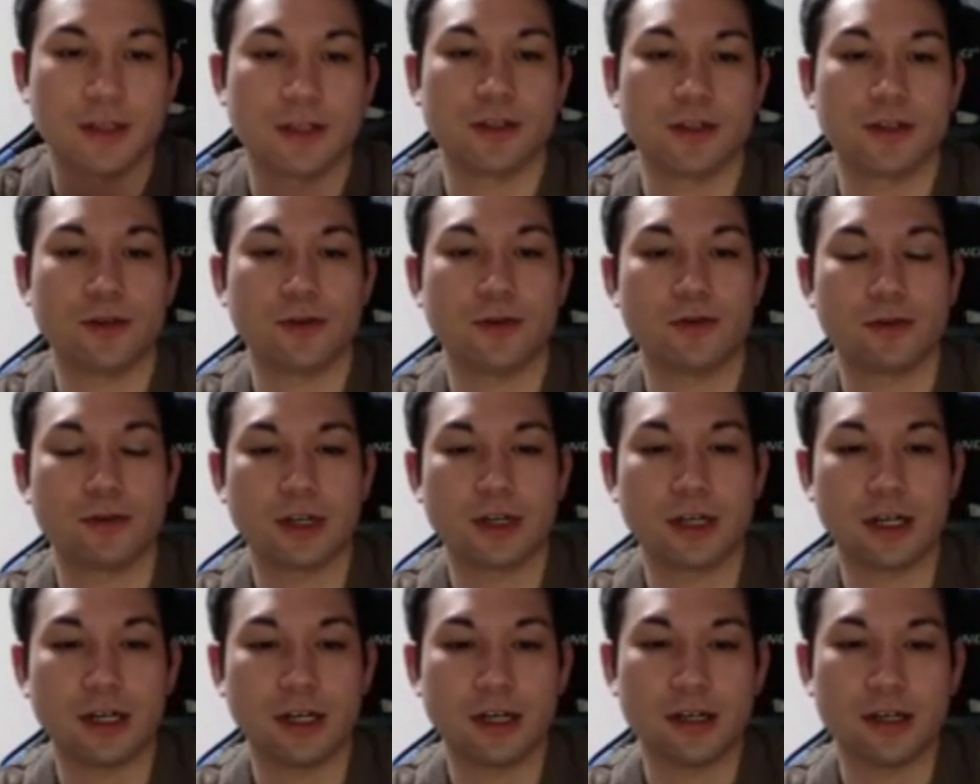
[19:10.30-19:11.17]
so
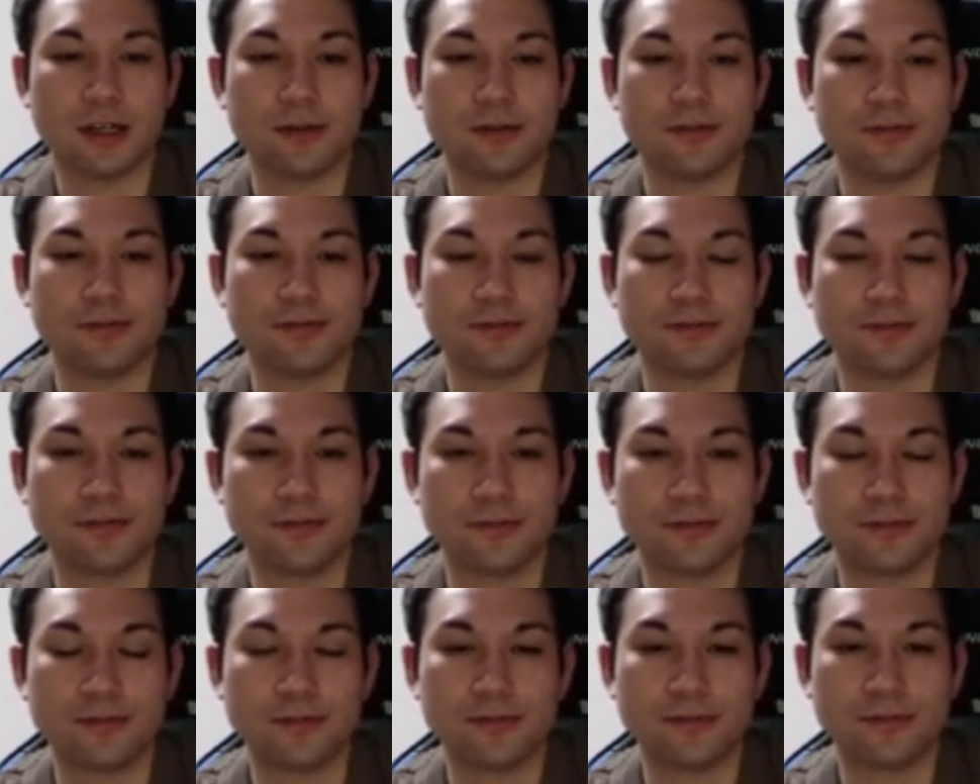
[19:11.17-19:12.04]

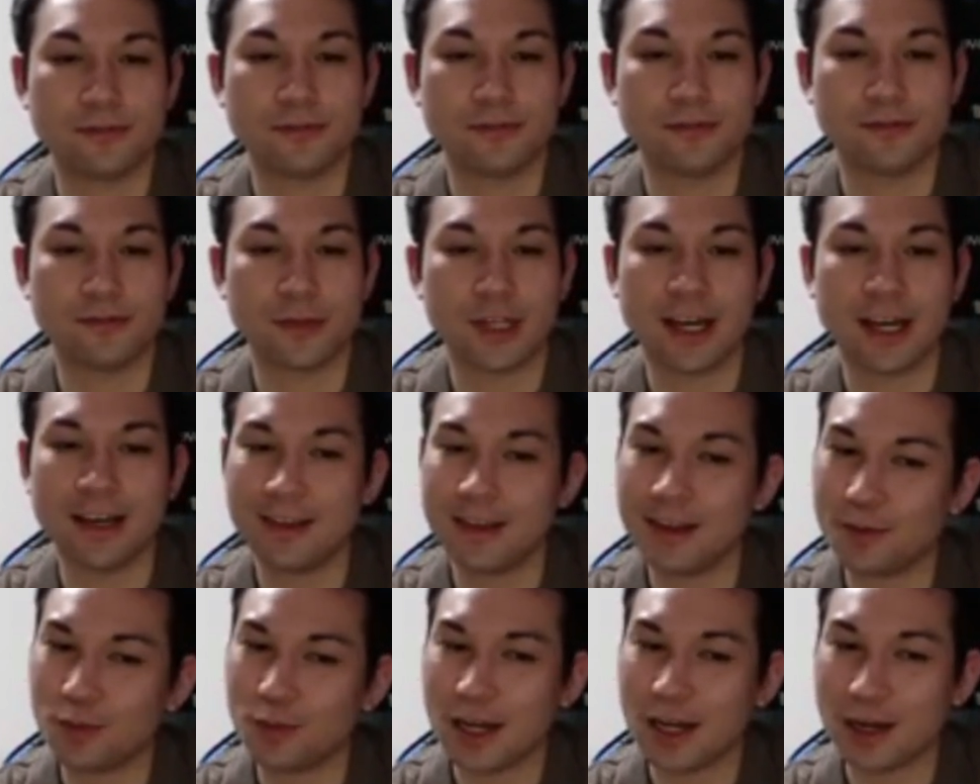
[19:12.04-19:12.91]
I
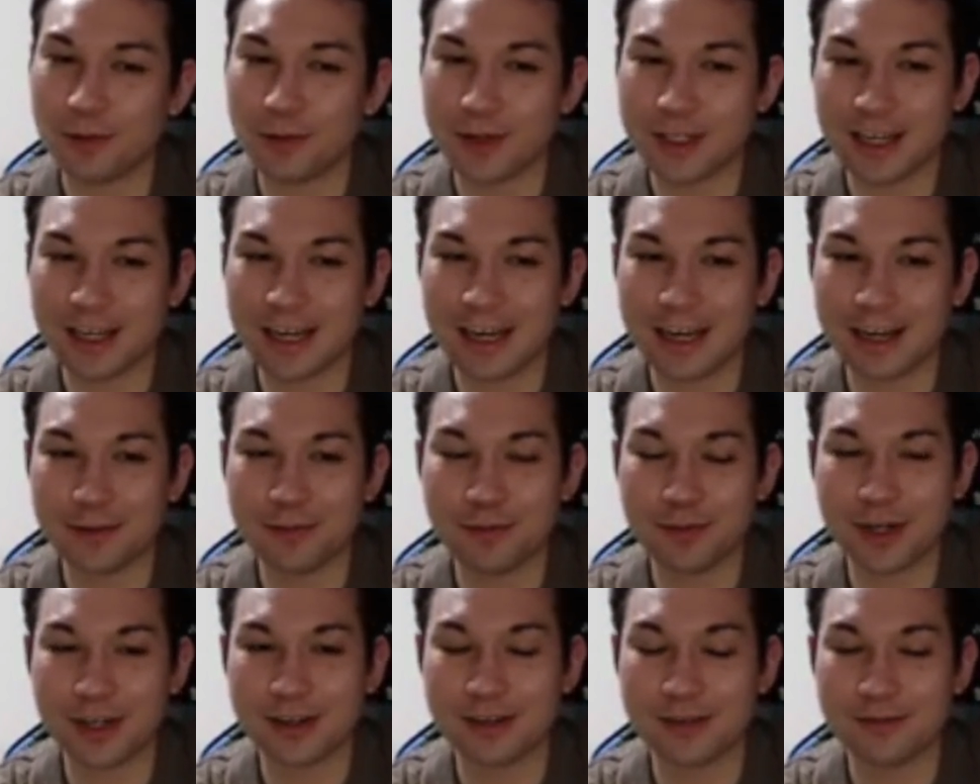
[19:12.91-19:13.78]
think black was
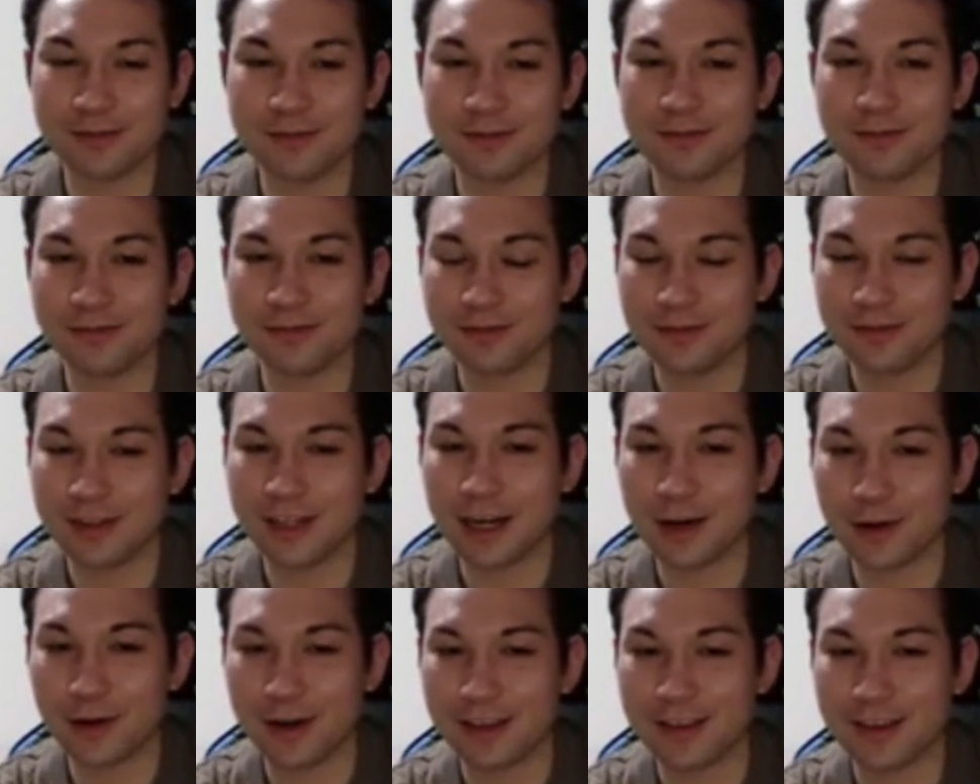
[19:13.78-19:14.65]
ahead, but
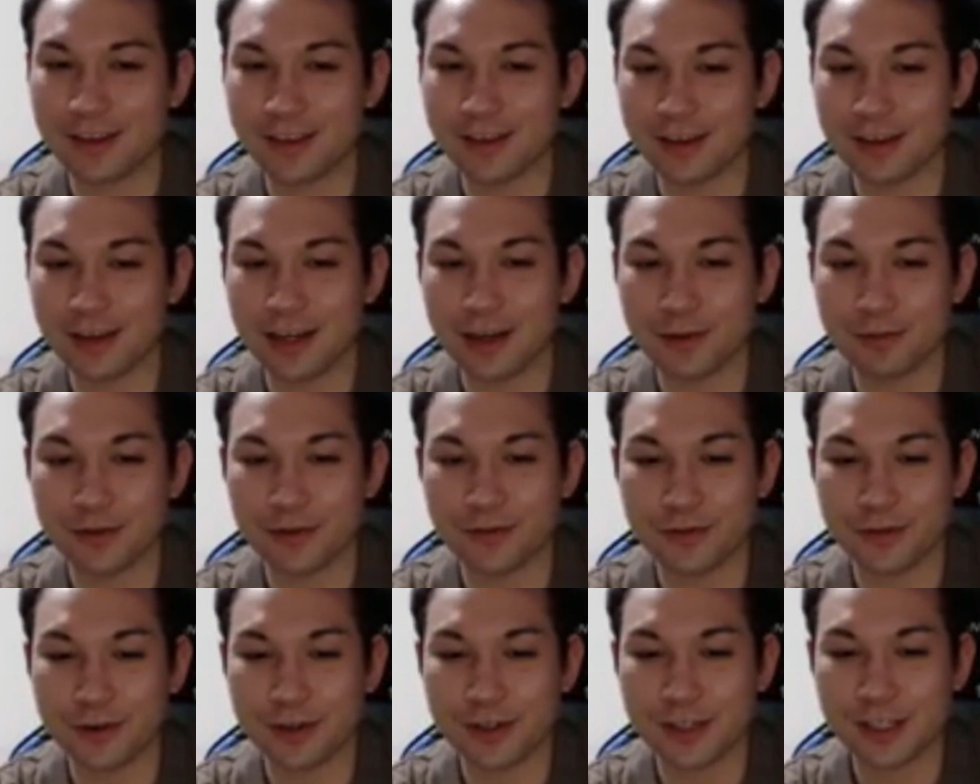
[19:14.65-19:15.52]
now I think the game
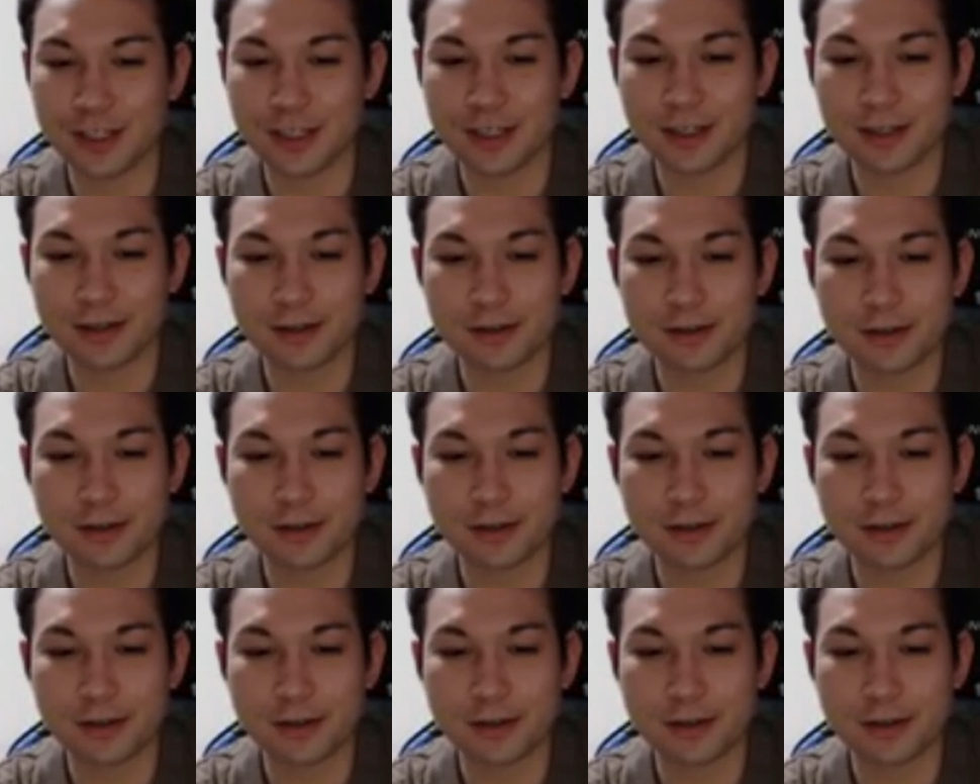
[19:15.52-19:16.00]
reversed.